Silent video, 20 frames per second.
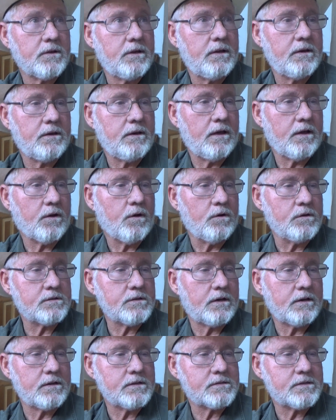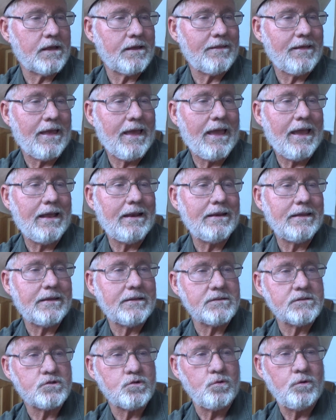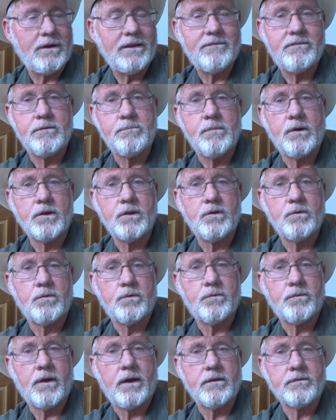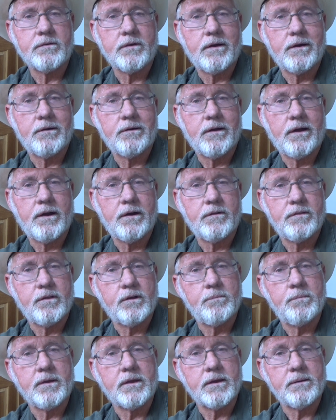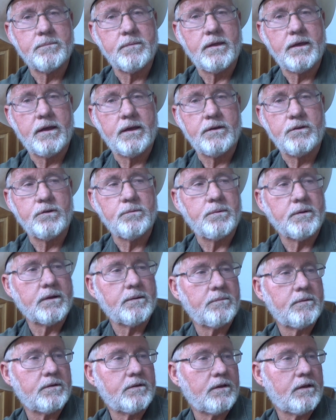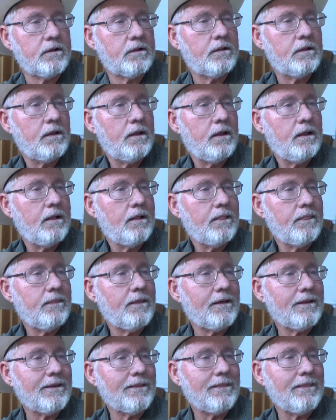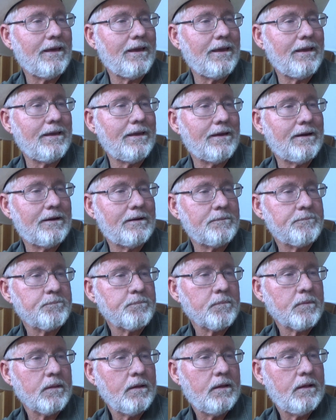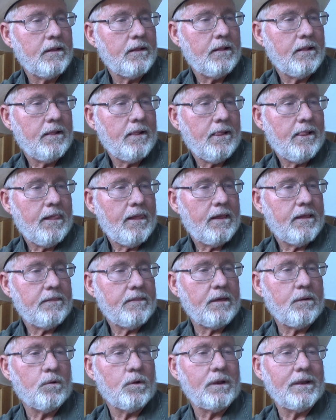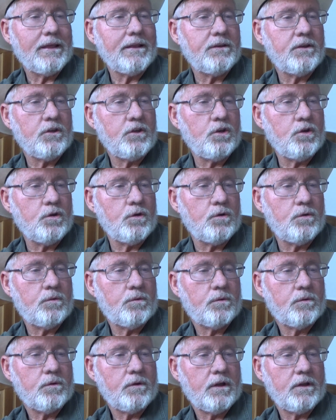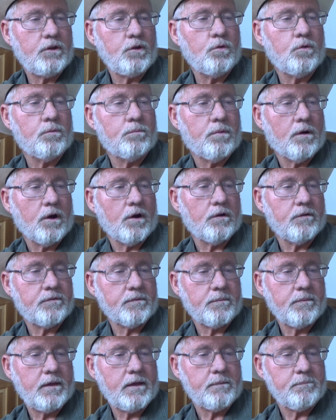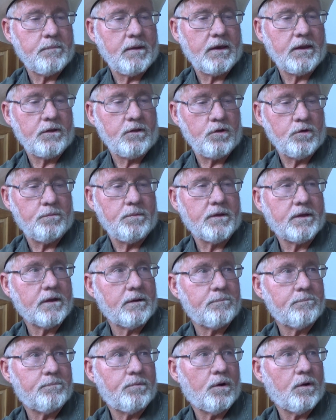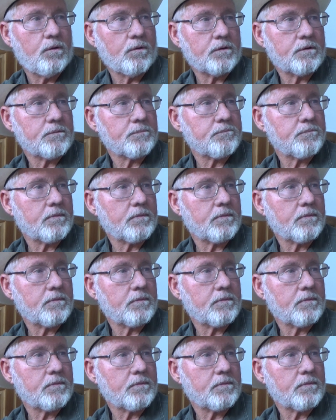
It, goes on to say the aliens who live among you will rise higher and higher. They'll become the head, you'll become the tail. That they, uh, they will lend to you and you will borrow from them, meaning you'll become broke.